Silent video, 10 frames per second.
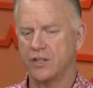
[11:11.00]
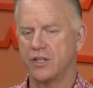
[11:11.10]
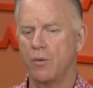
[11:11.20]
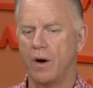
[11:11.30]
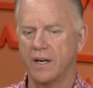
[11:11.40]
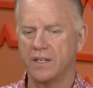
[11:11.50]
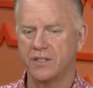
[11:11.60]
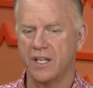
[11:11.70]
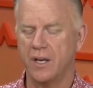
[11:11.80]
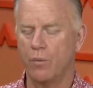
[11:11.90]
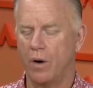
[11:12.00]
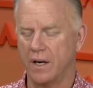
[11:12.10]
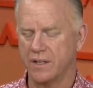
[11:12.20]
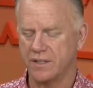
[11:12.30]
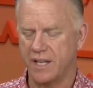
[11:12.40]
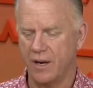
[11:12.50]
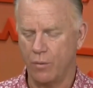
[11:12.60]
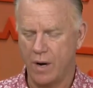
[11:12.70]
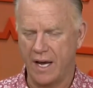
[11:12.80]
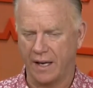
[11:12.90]
because he wanted to stay
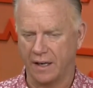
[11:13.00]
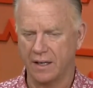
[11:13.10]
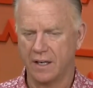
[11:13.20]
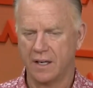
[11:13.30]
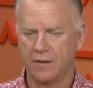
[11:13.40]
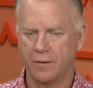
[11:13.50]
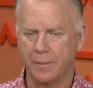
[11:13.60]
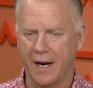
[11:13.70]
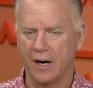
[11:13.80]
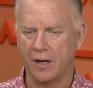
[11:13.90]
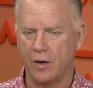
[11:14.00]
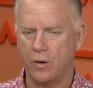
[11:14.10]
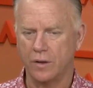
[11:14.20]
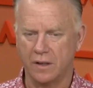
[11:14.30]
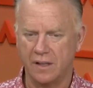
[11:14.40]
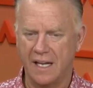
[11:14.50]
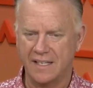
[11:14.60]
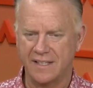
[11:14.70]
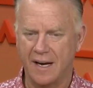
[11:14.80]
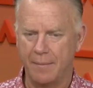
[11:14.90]
away from Gerrit Cole and
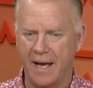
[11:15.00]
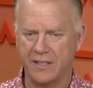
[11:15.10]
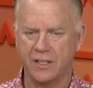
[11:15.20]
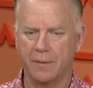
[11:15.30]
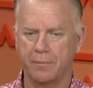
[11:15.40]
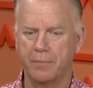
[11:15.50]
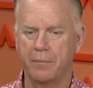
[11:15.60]
Glasnow matchup,